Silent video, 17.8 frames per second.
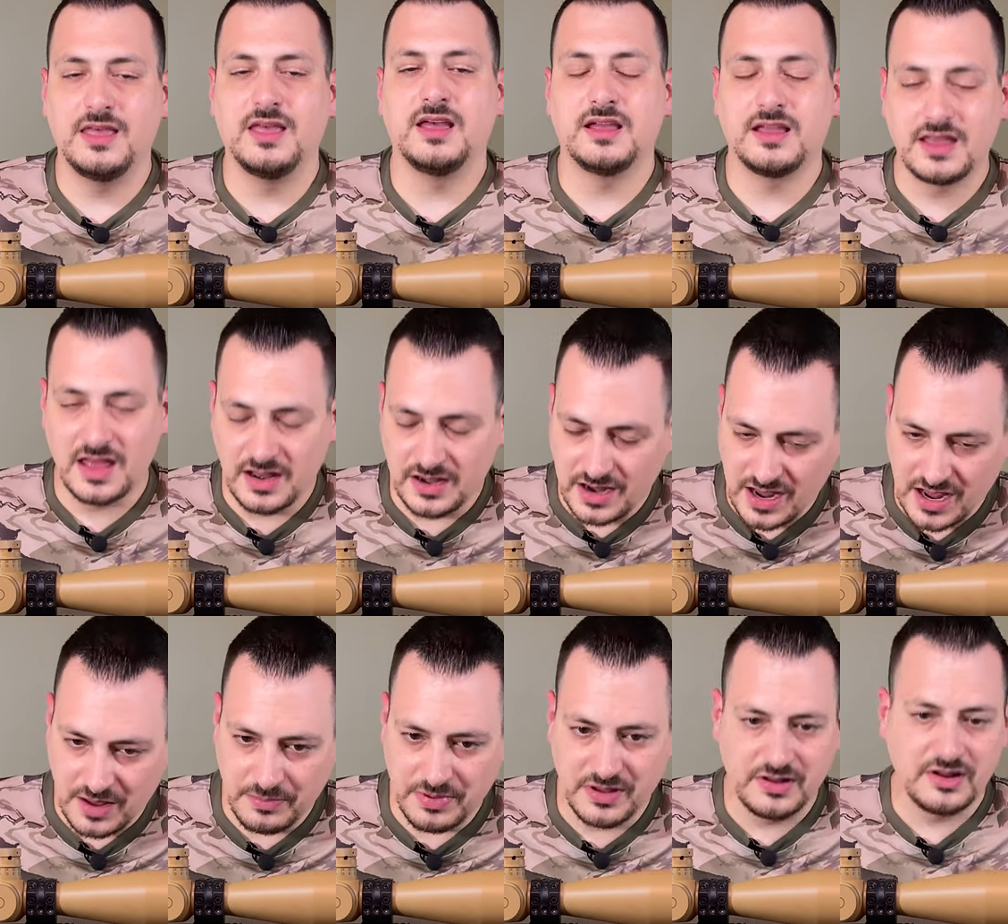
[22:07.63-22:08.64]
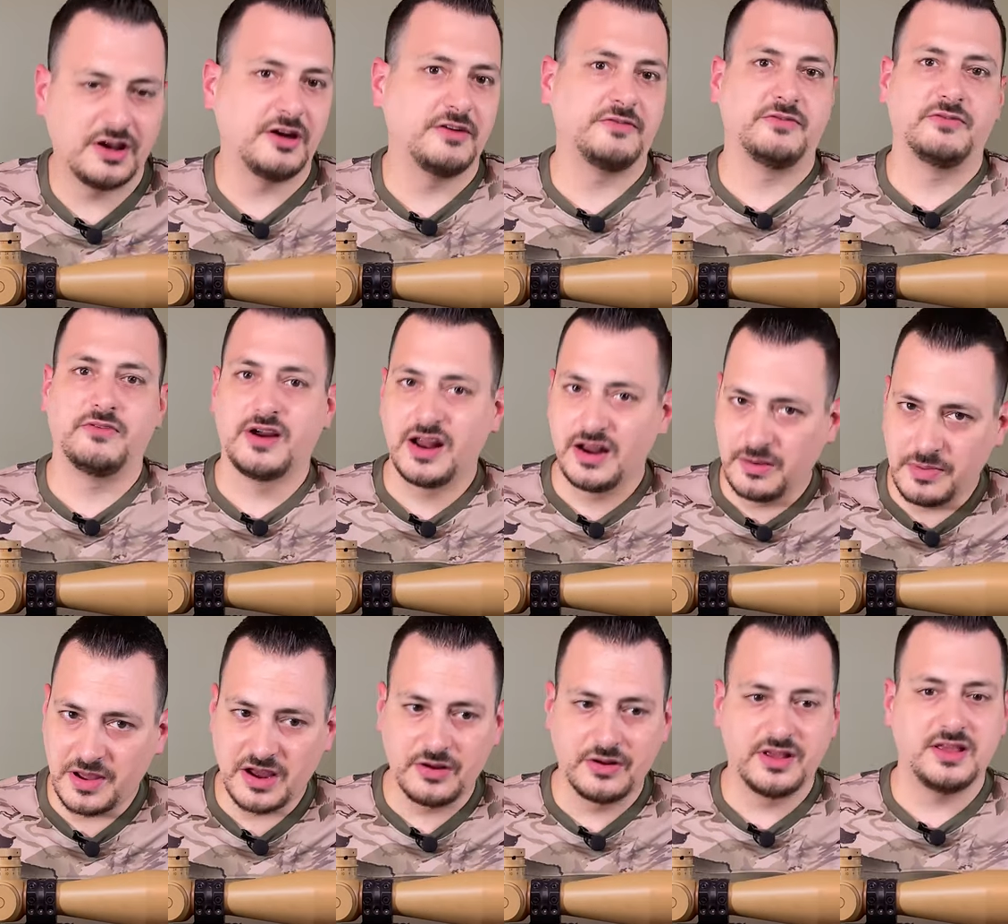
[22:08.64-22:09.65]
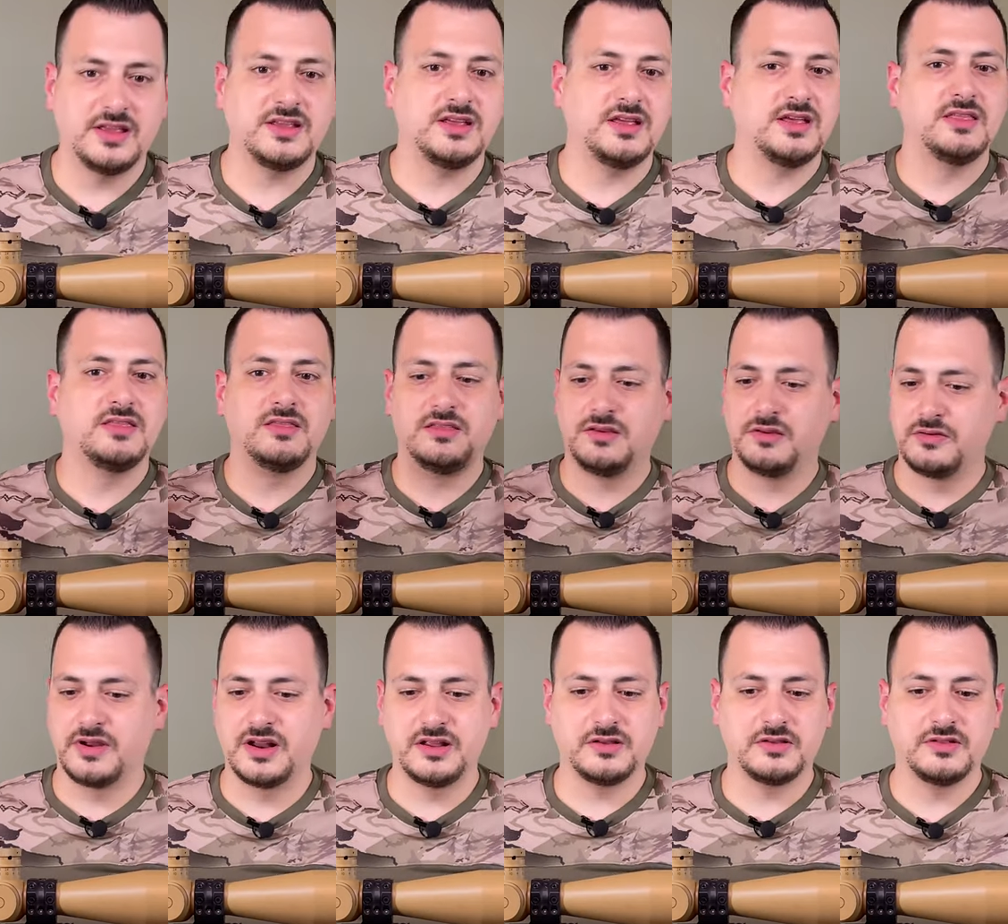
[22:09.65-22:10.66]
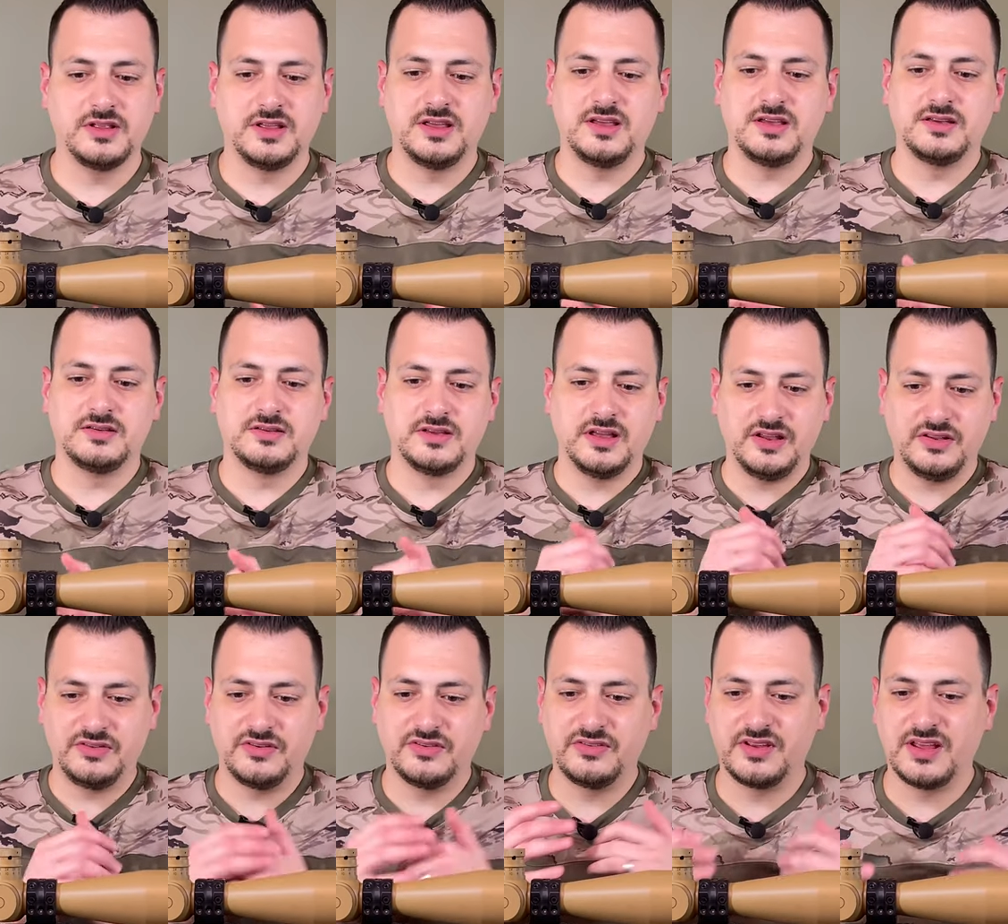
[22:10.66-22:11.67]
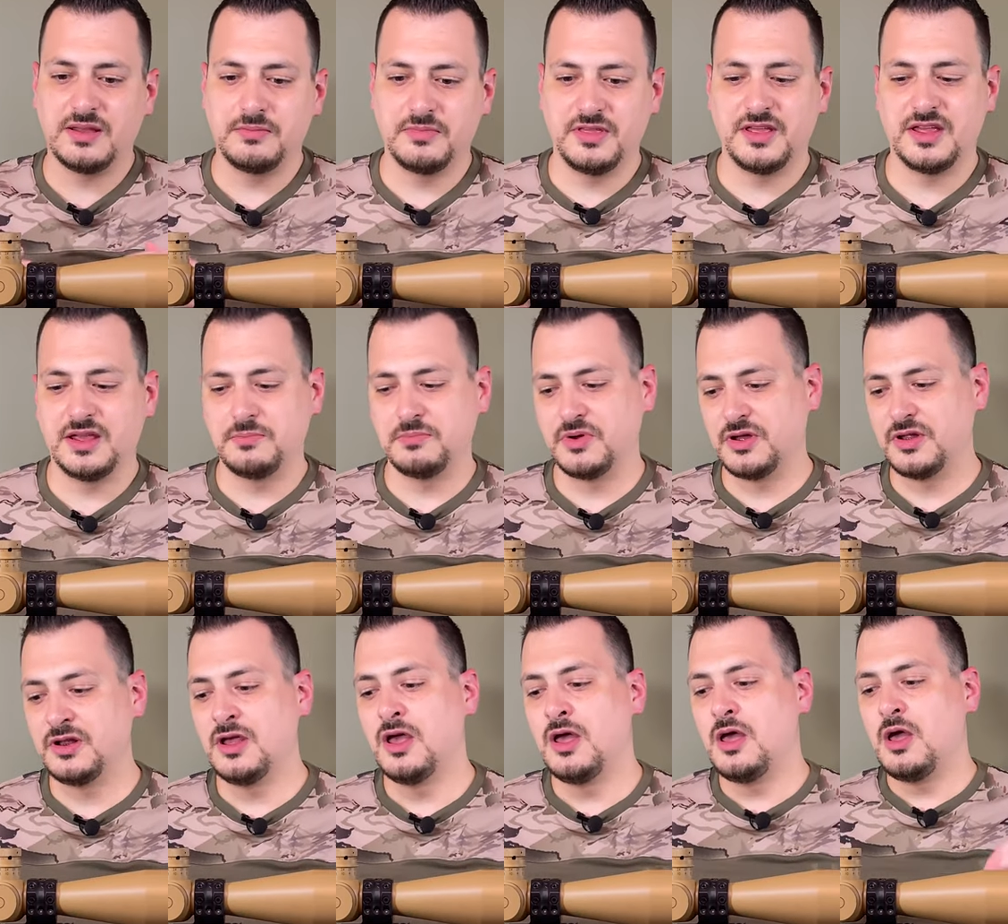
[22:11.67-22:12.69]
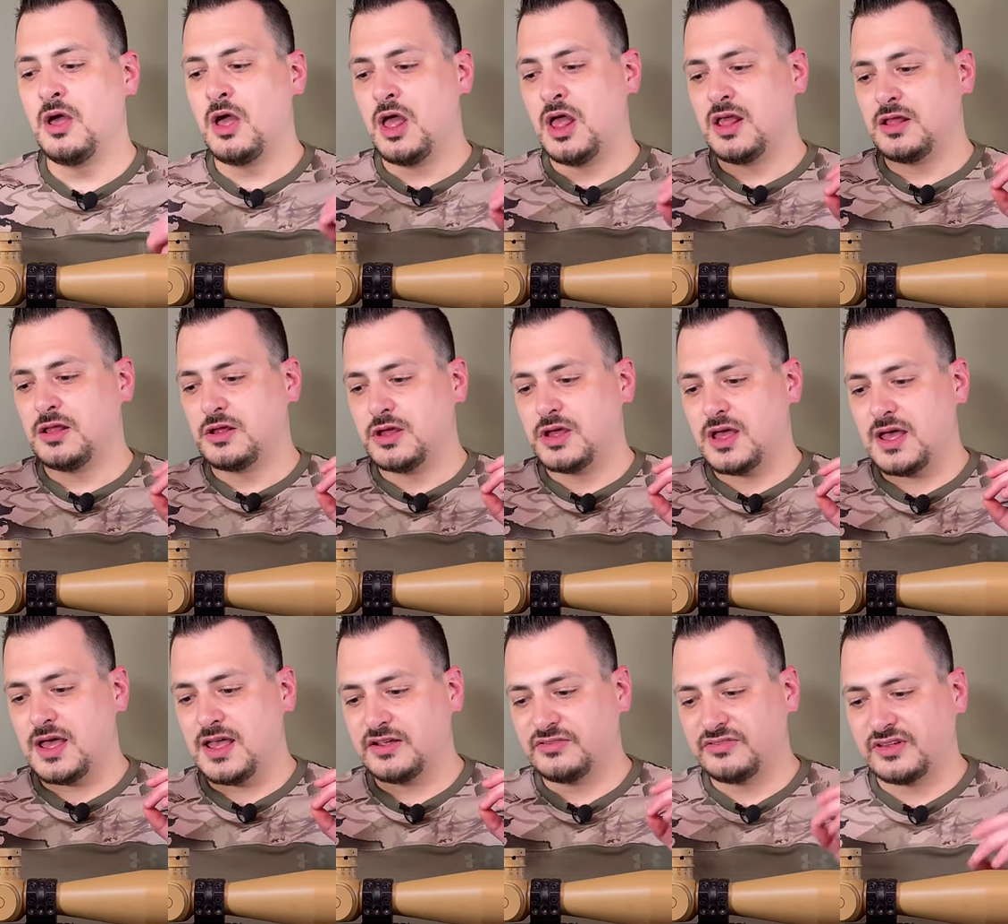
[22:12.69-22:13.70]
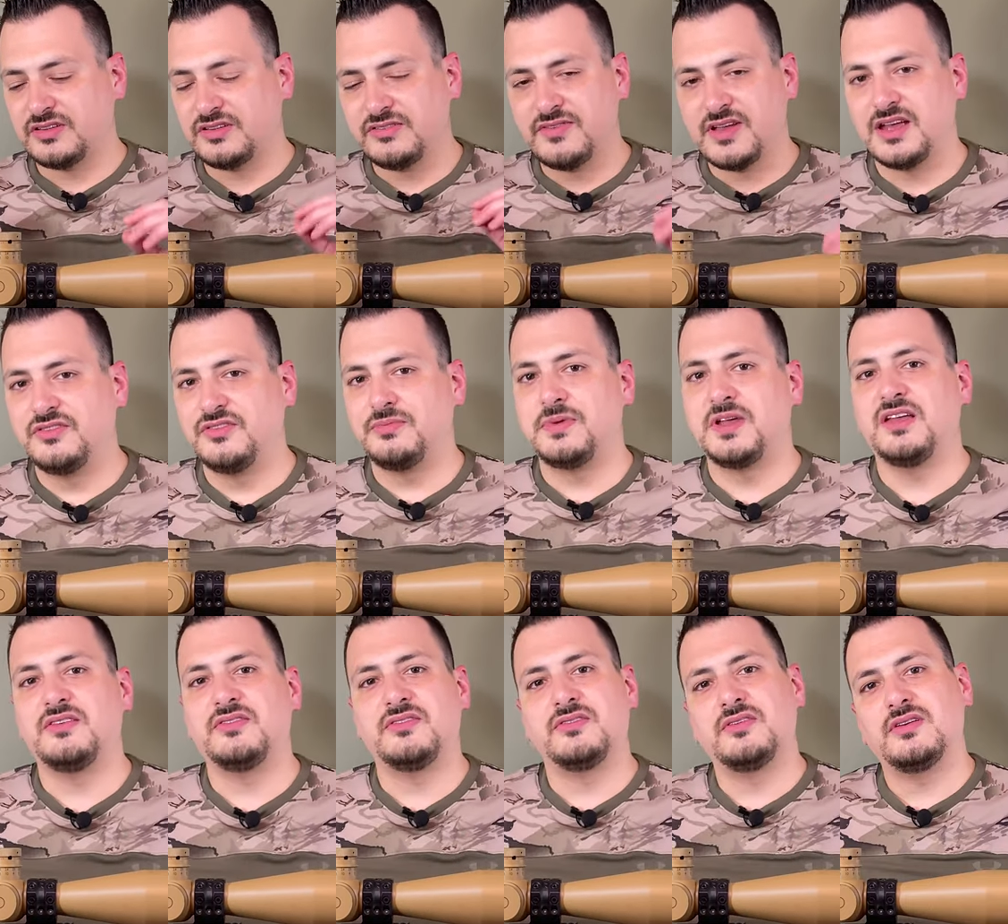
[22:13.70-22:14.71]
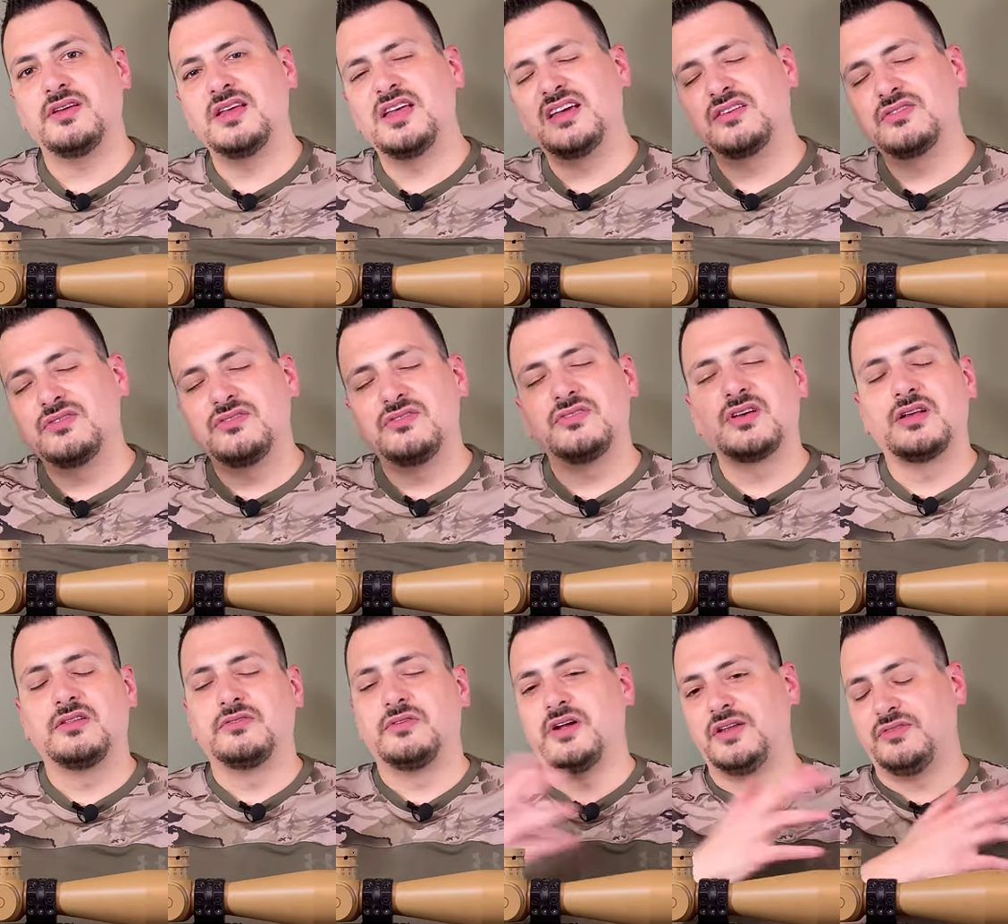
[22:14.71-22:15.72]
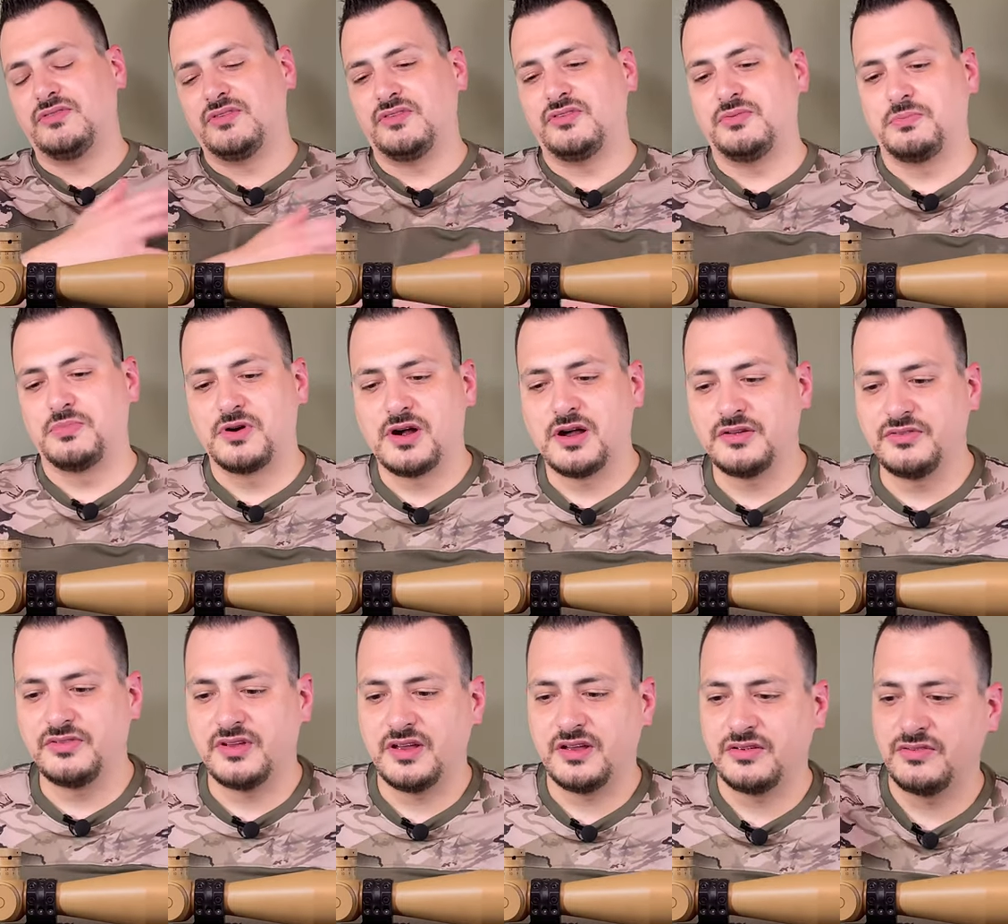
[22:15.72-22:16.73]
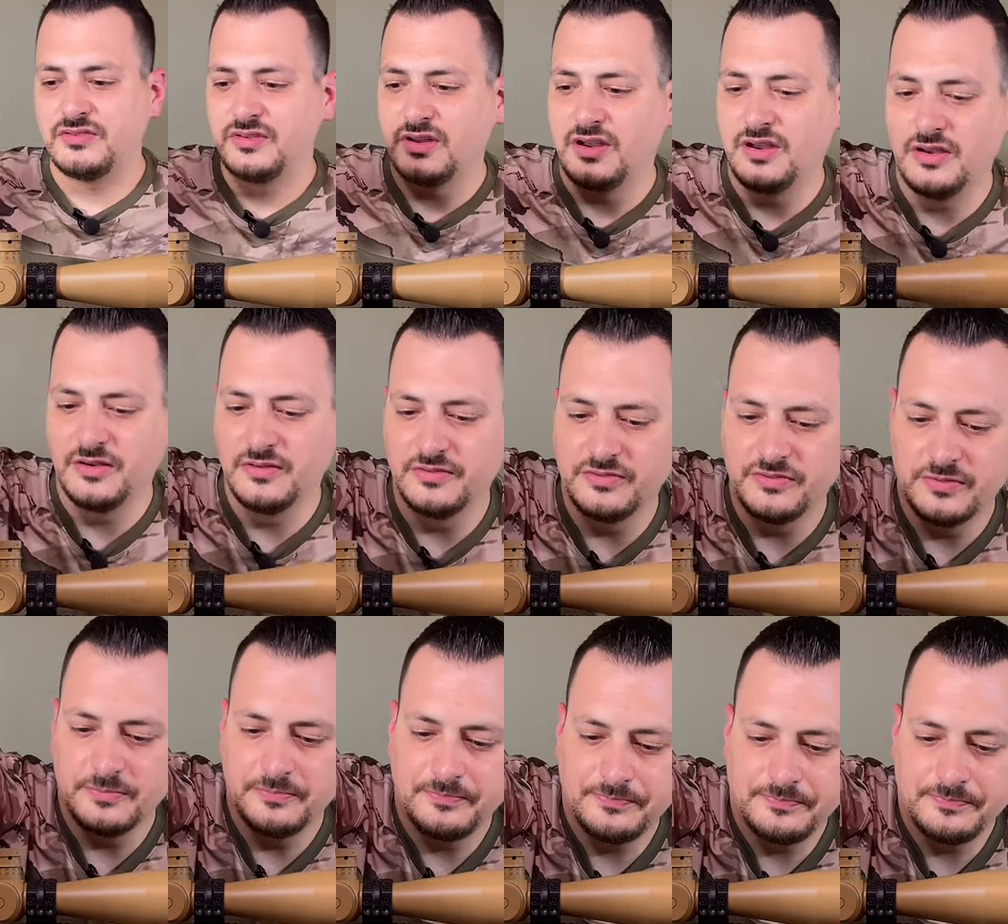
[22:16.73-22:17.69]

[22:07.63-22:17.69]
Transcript: it can happen. I've read about it, and theoretically, it's the same thing. But excessive headspace accelerates this process of